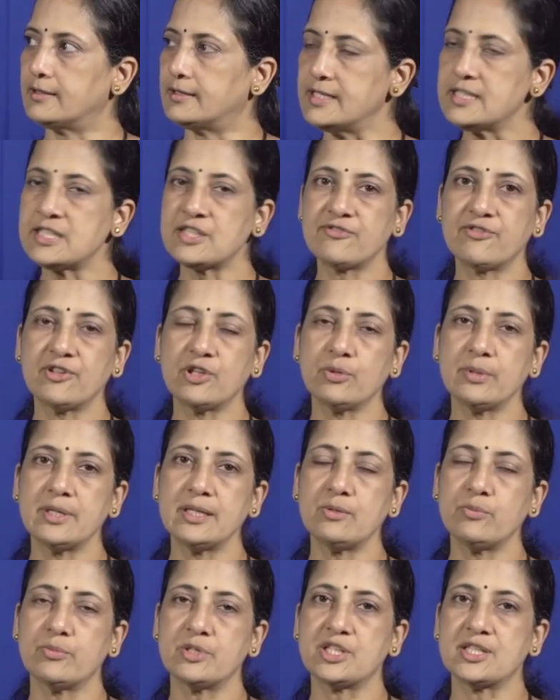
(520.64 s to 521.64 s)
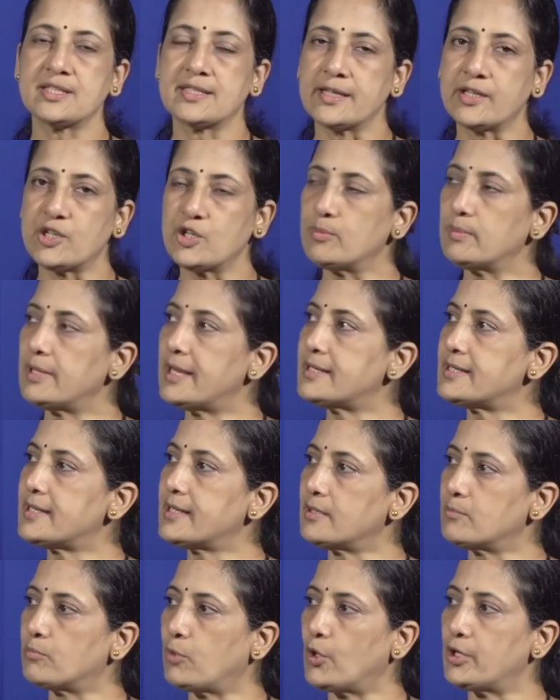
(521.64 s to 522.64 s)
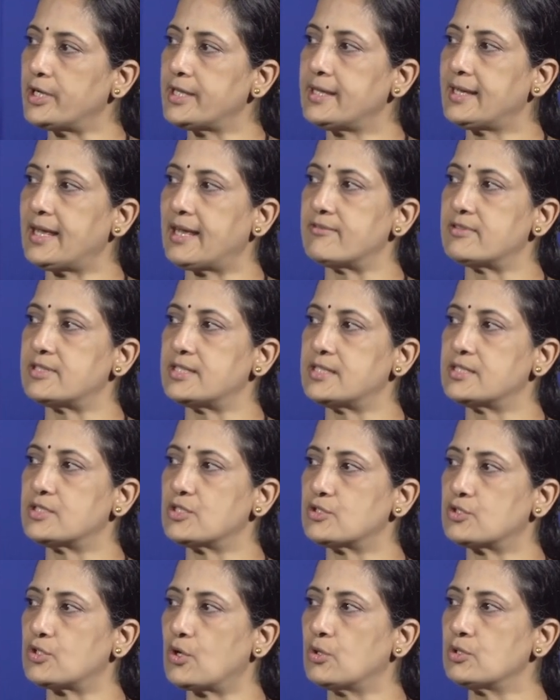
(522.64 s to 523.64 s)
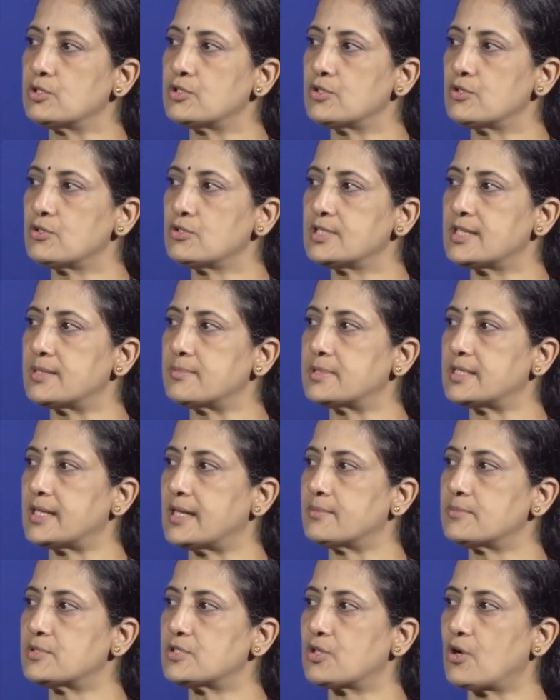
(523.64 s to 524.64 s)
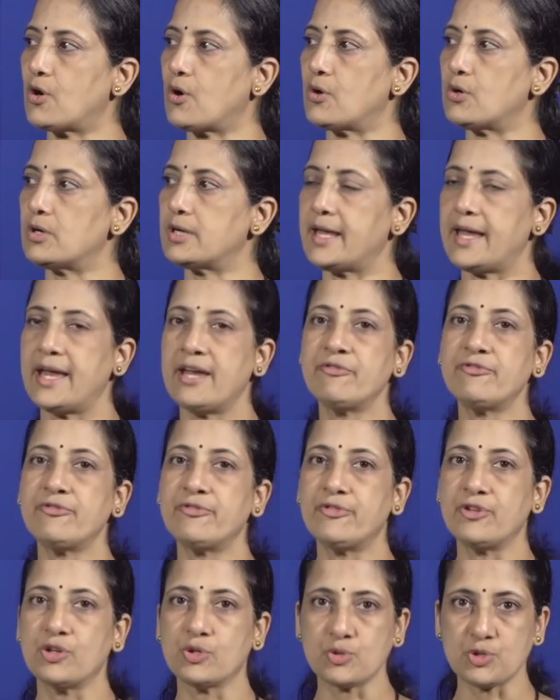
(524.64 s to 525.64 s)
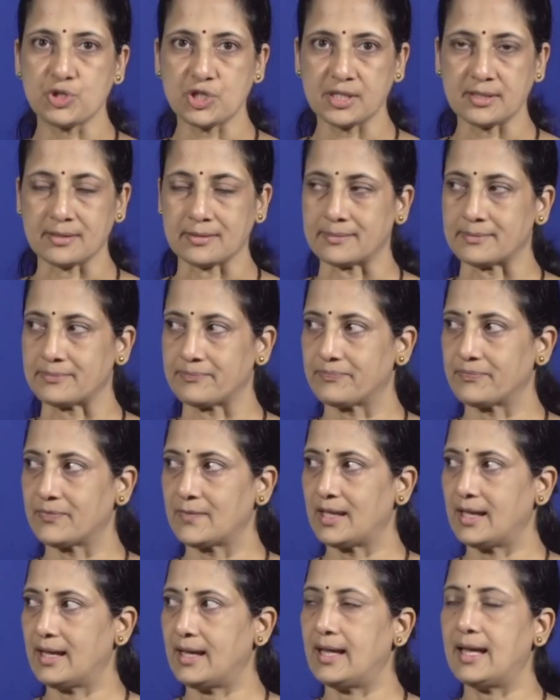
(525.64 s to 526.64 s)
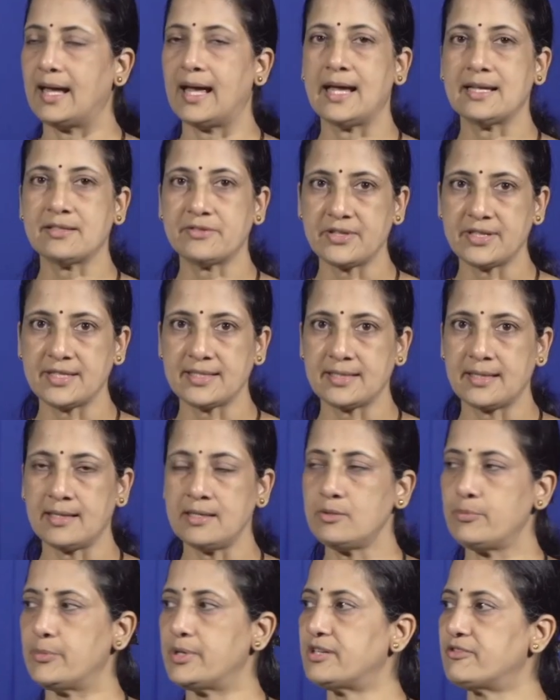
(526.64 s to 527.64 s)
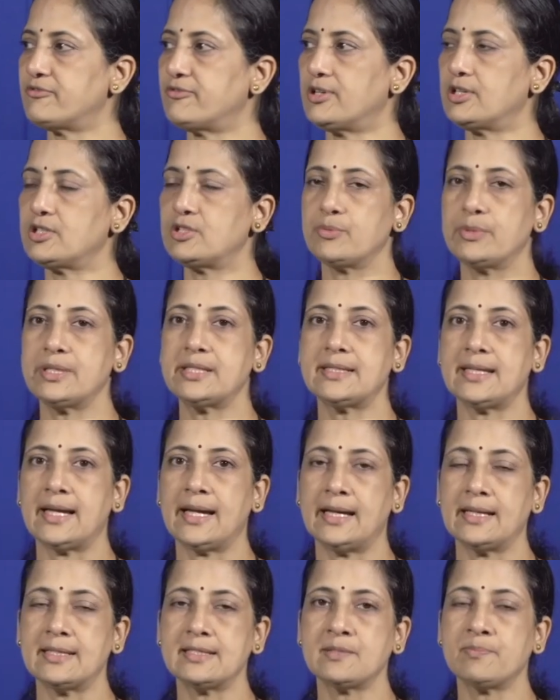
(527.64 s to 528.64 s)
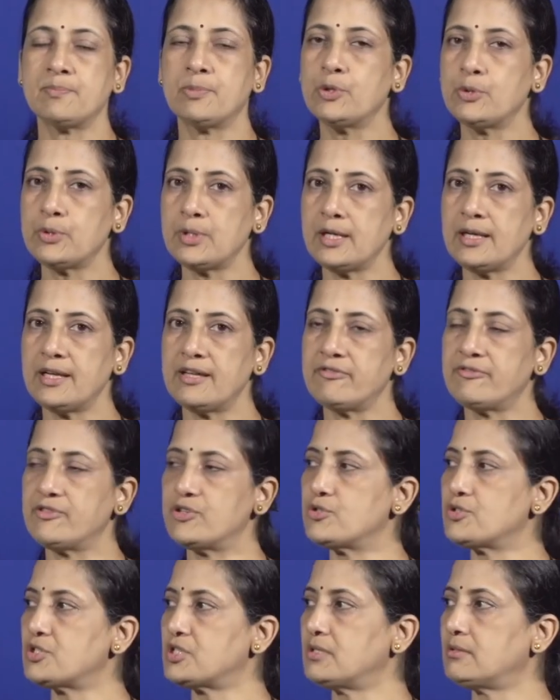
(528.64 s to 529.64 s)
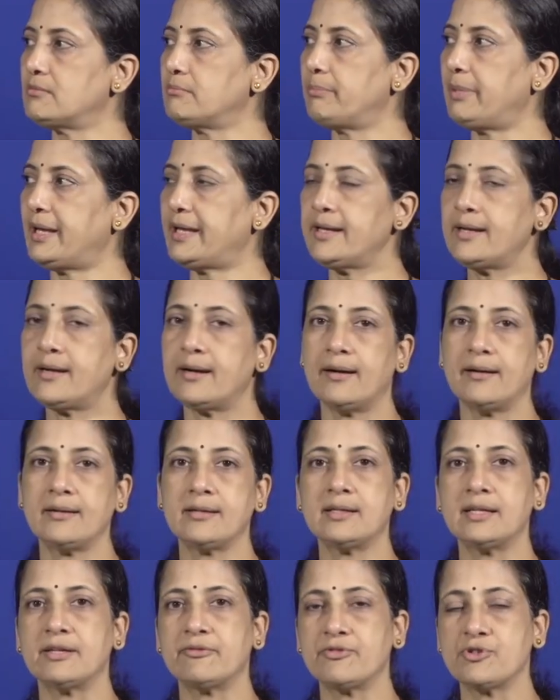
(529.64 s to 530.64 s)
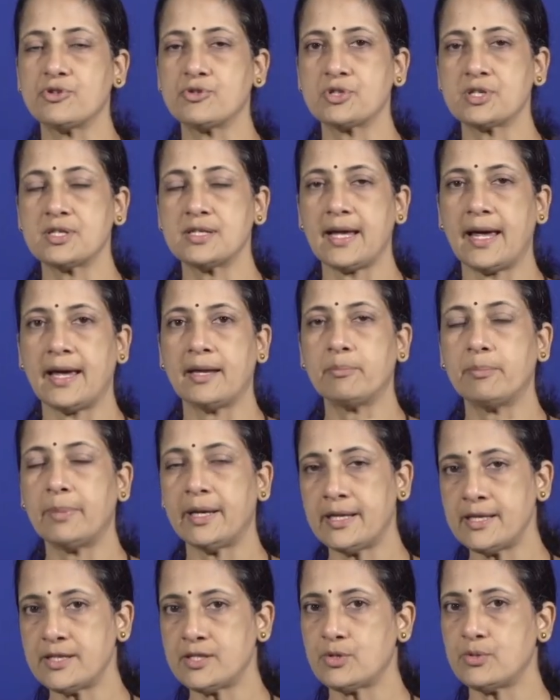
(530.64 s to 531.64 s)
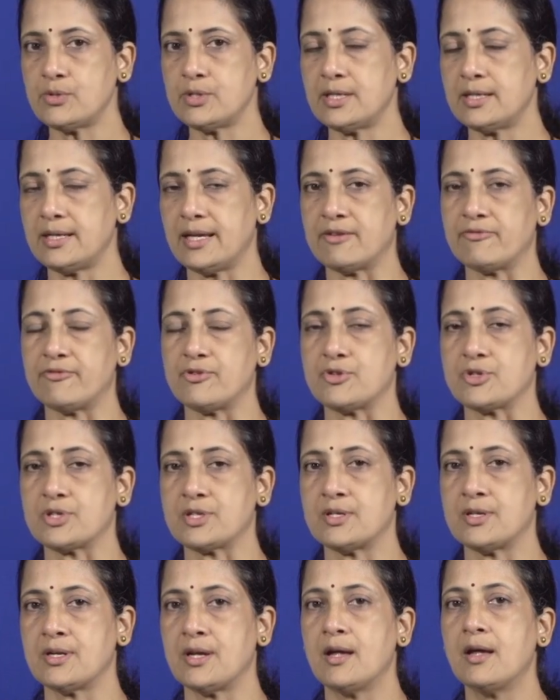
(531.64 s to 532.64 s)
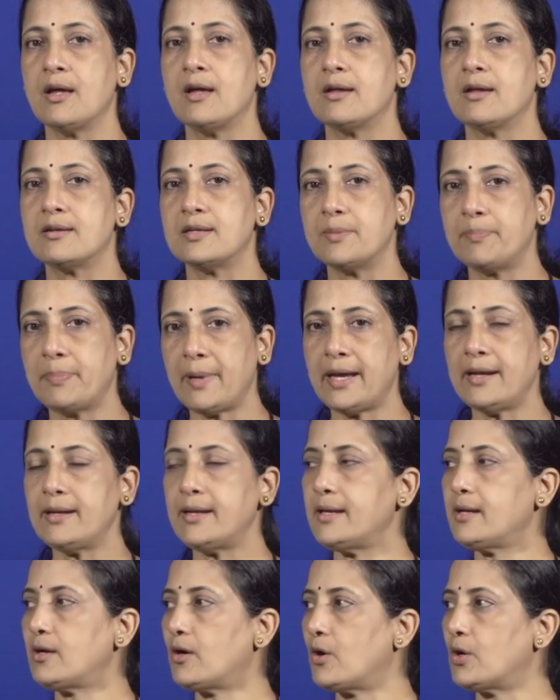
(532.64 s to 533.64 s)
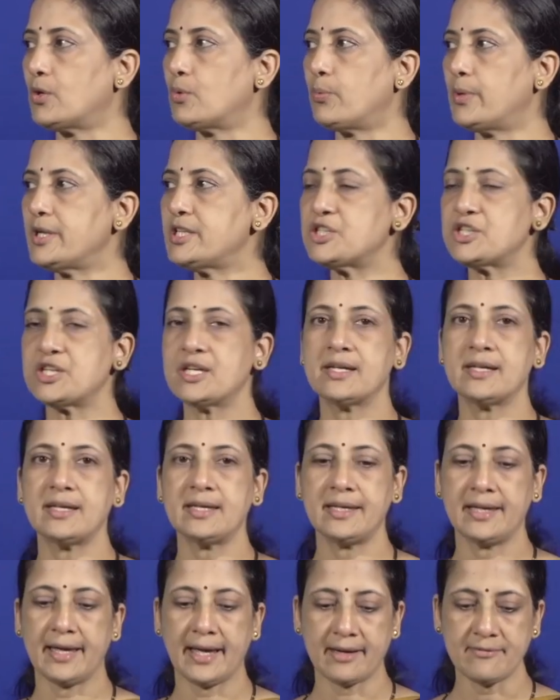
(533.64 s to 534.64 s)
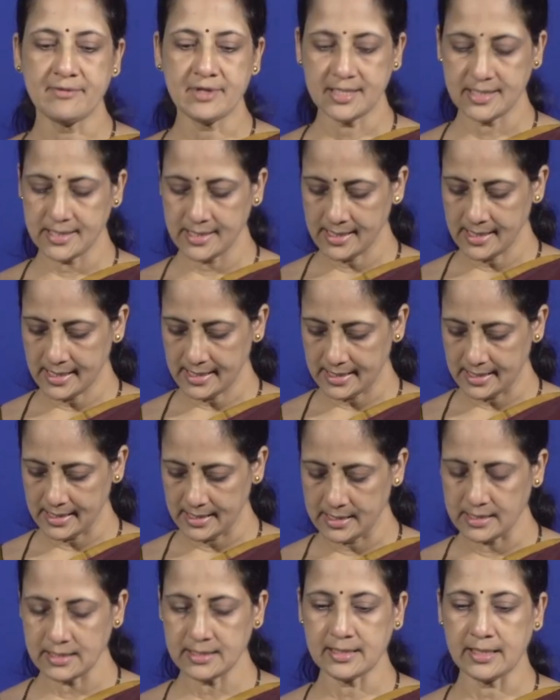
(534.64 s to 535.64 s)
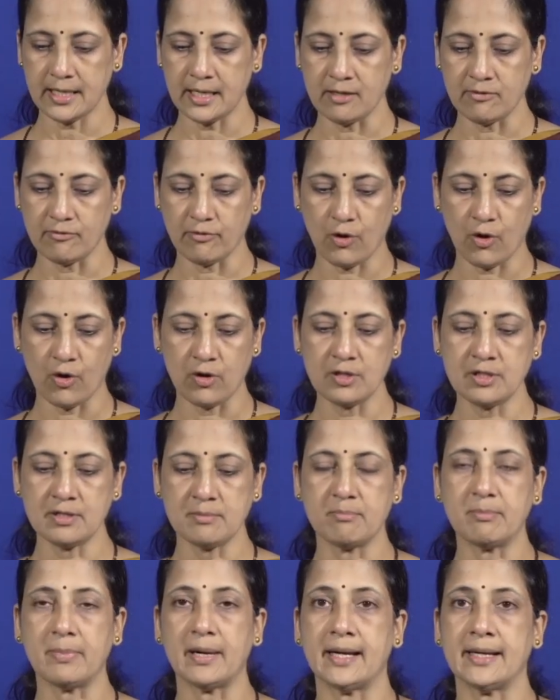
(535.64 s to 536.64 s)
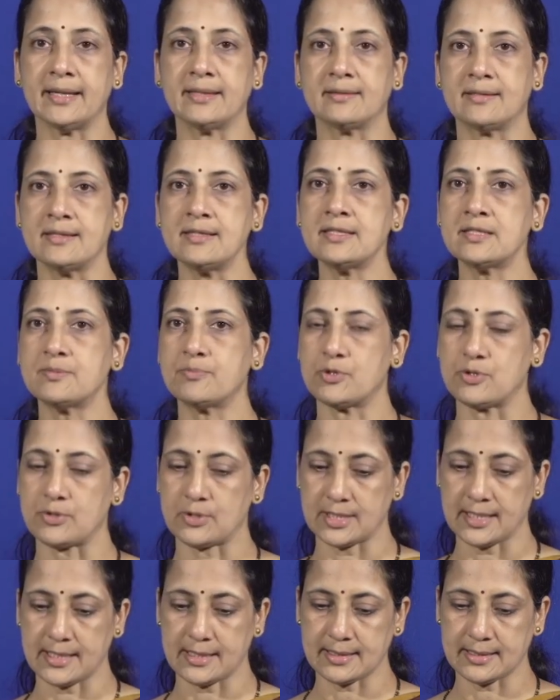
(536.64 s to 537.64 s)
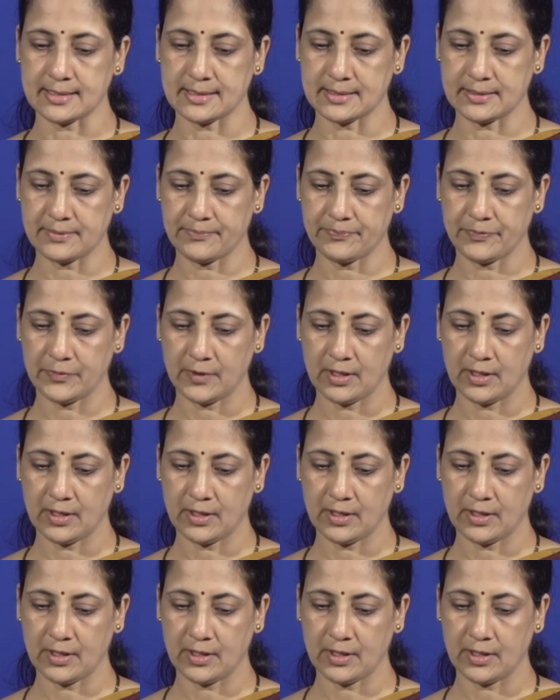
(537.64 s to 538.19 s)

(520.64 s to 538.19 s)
This fluid which is accumulating in body cavities is also sometimes called effusion. As a result, we refer to it as pleural effusion, pericardial effusion and peritoneal effusion, depending on which cavity is involved by this process.